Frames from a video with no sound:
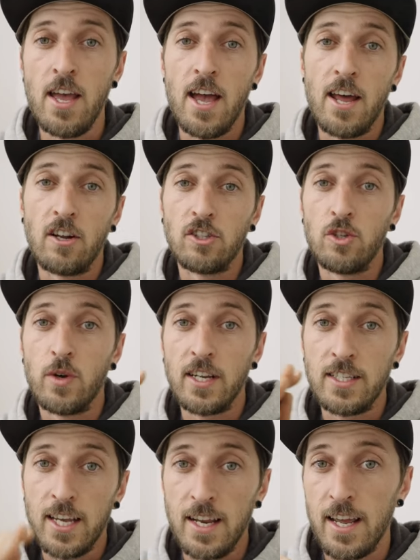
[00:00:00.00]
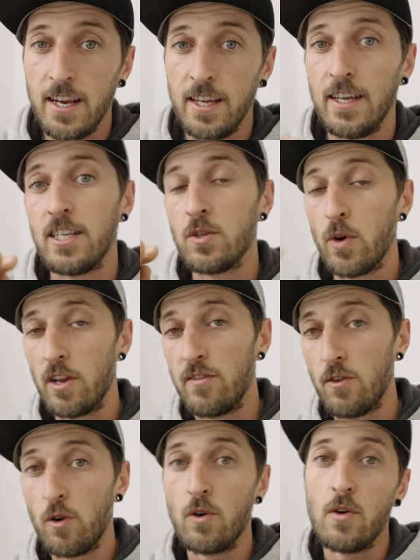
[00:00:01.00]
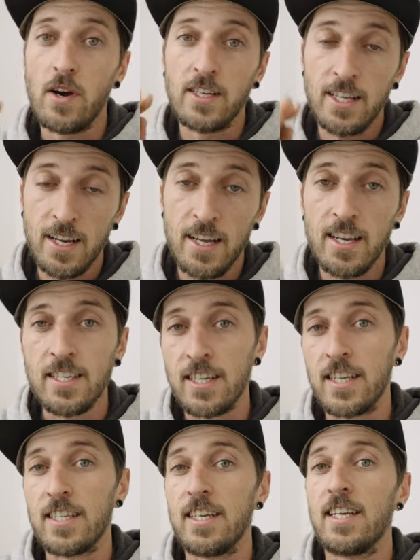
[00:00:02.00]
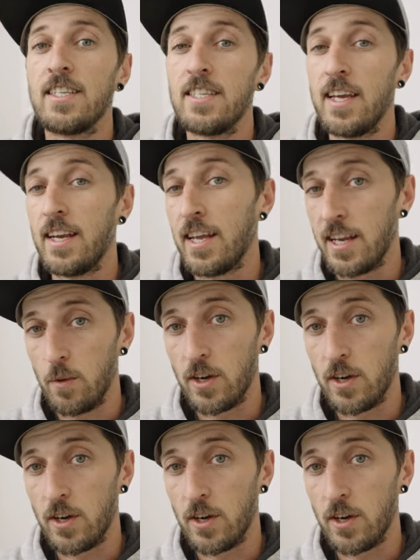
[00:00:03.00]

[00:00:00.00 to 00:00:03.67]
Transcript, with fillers: and I'll do a 1080 24, a 1080 60 and 1080